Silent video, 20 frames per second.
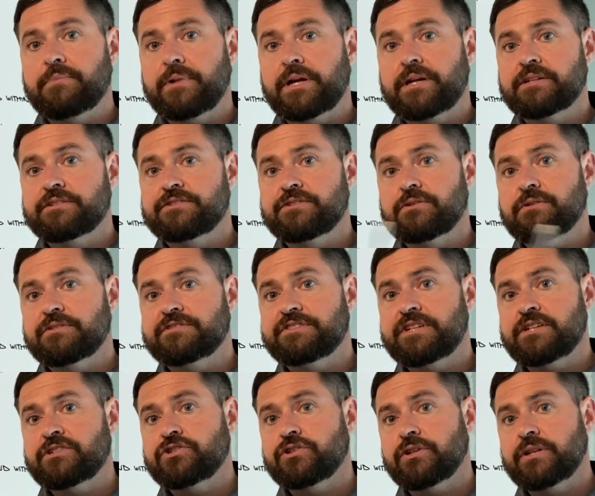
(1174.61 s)
Because you're
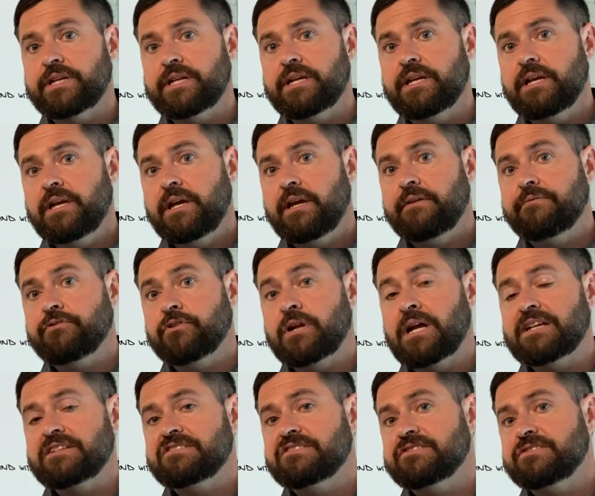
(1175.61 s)
essentially, if you're
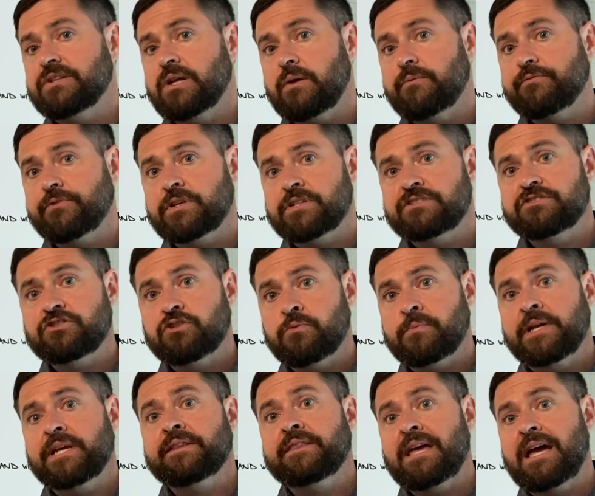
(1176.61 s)
not
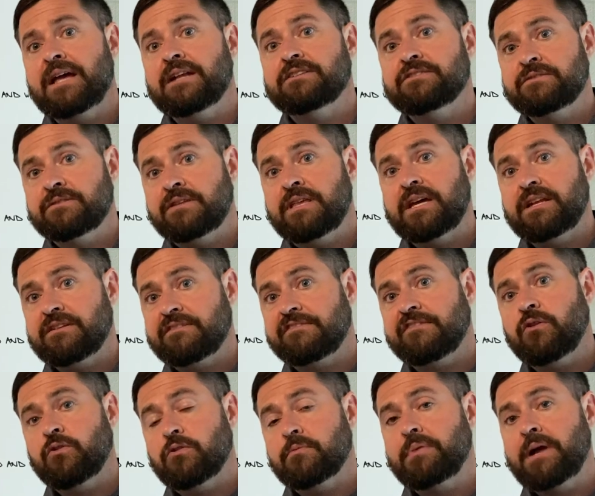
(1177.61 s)
self-consuming that
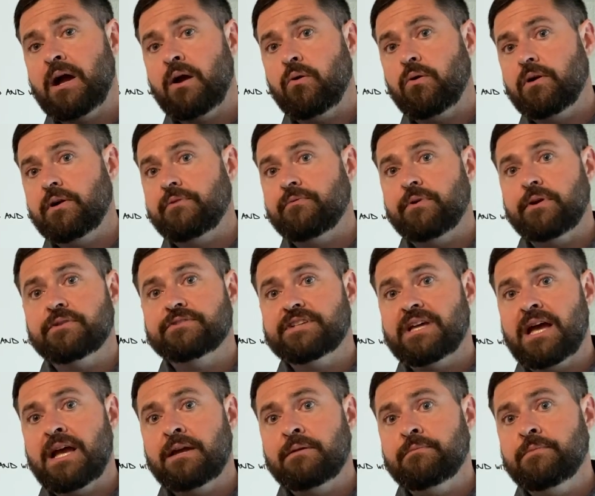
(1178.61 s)
solar power in real
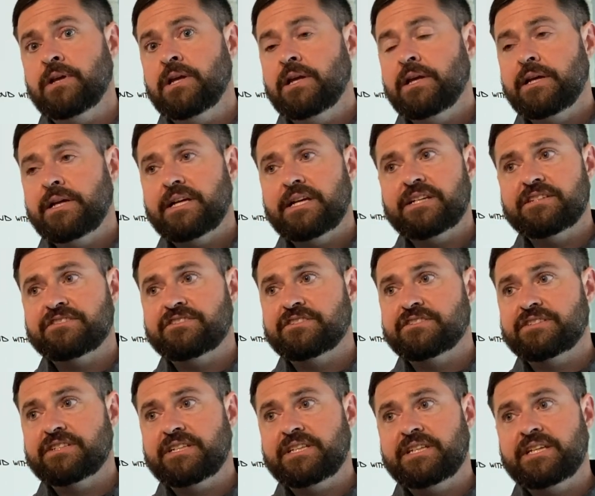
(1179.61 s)
time, it's
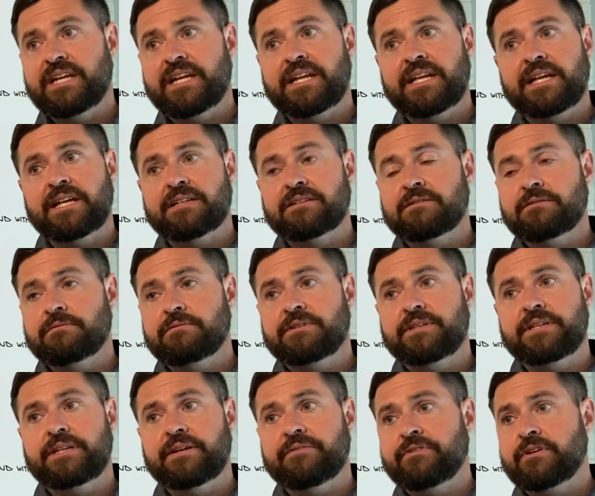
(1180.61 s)
just getting
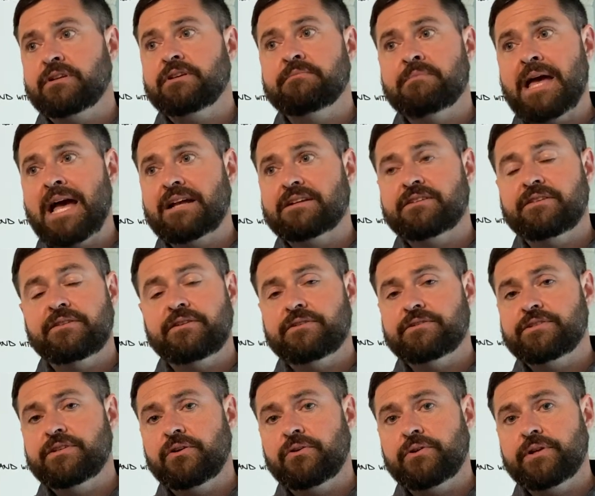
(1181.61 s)
given back to the
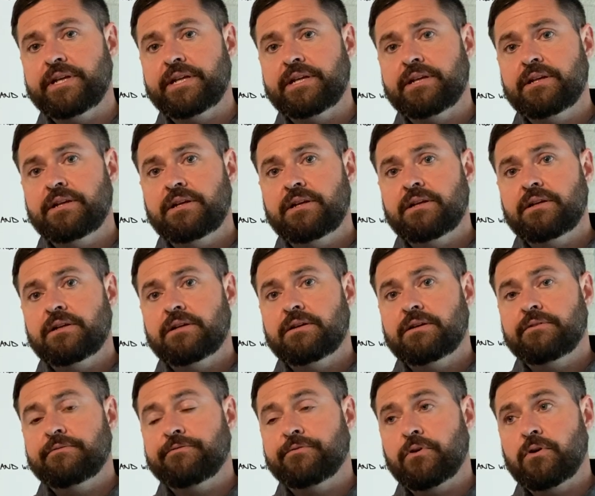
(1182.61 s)
utility
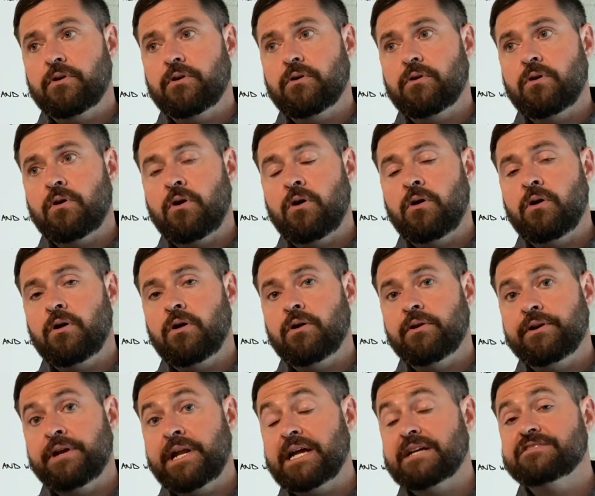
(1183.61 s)

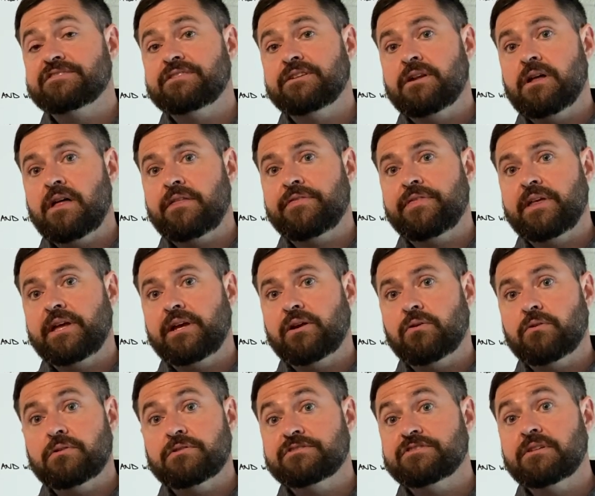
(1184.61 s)
for next to nothing,
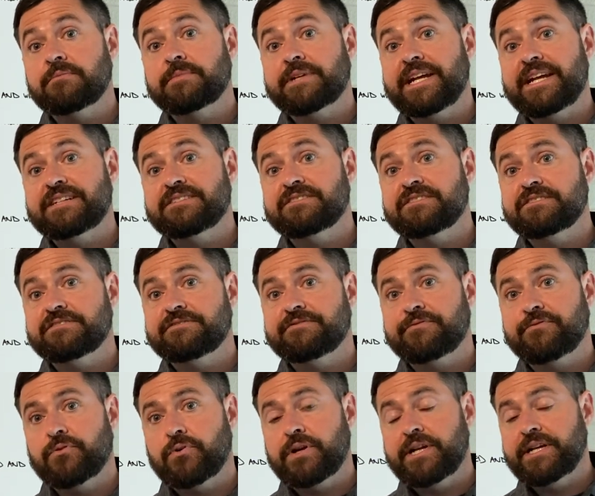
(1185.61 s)
or in some cases
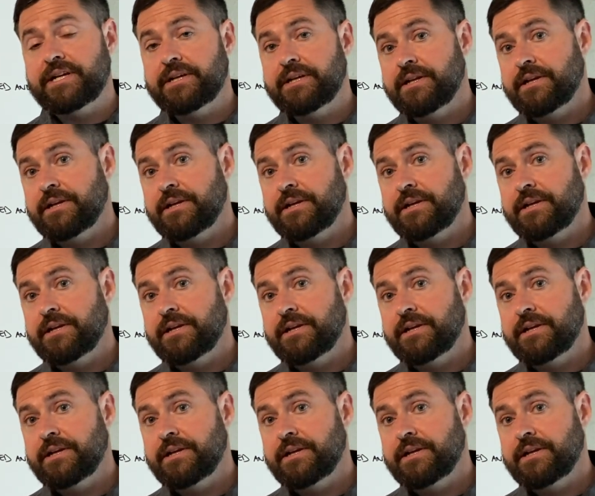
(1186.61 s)
free.